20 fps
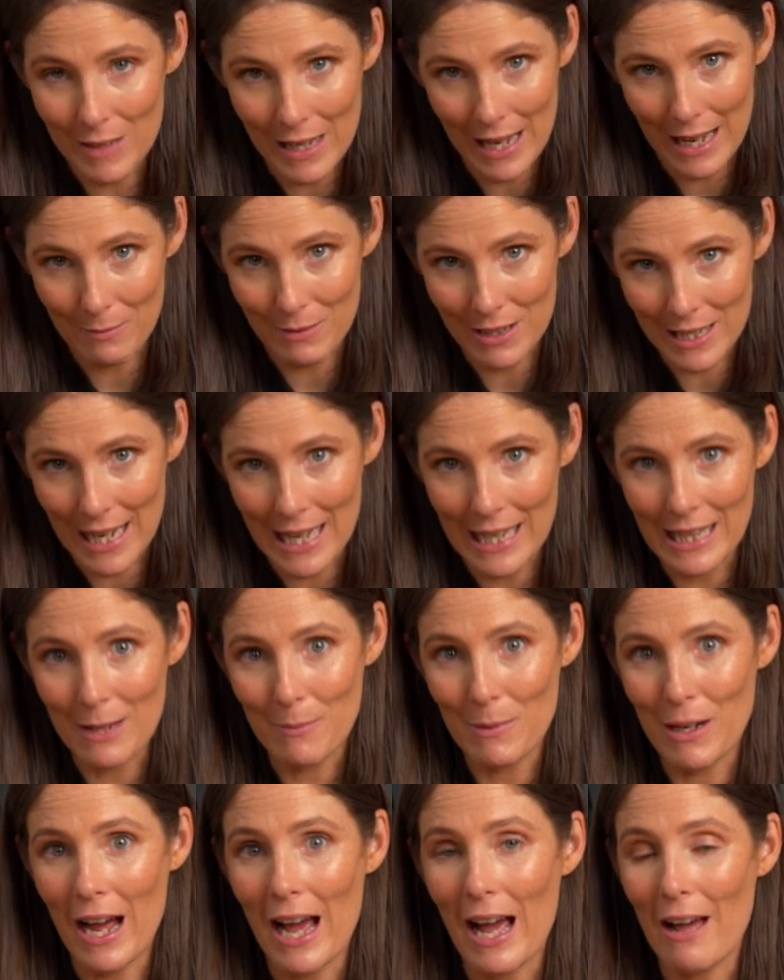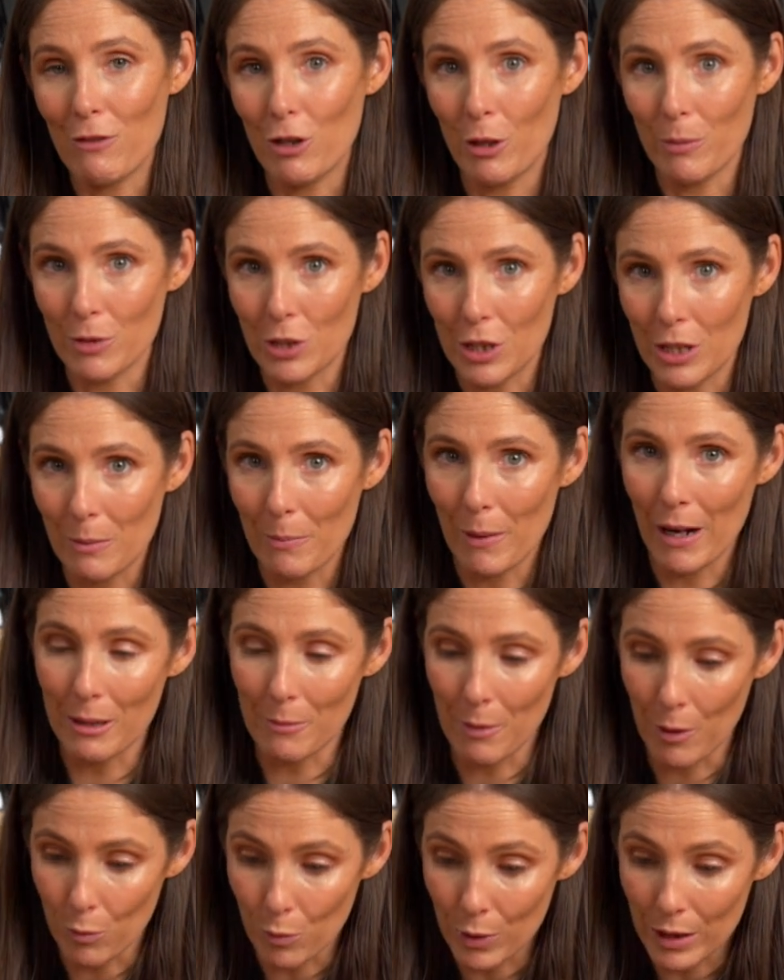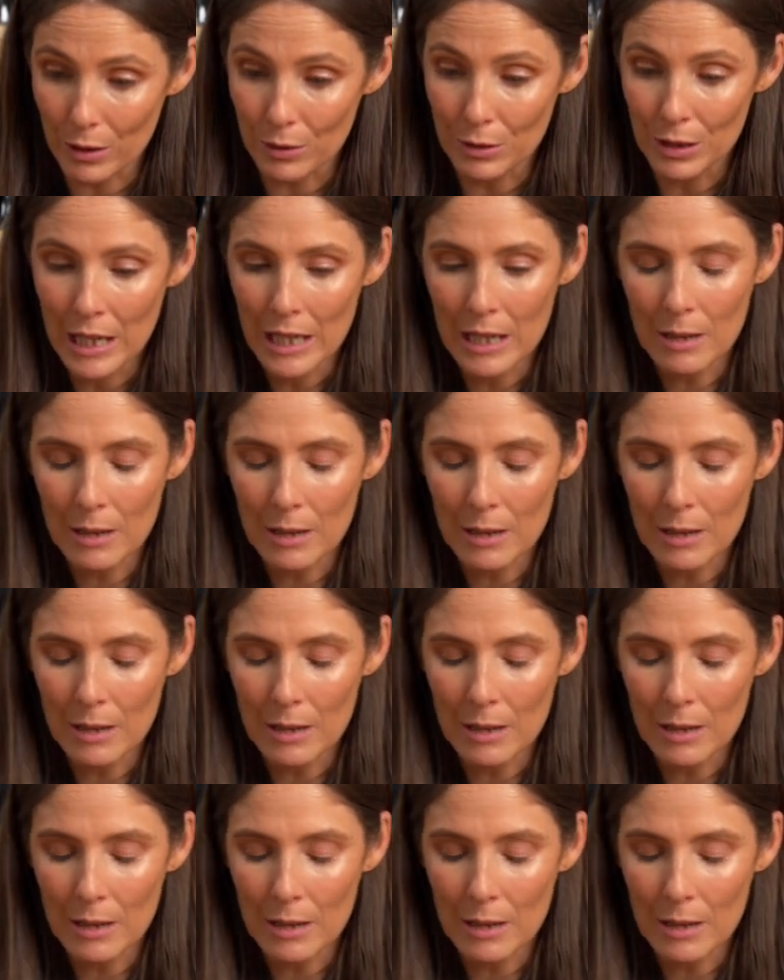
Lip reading: am seeing them and I have the opportunity to buy them, I will,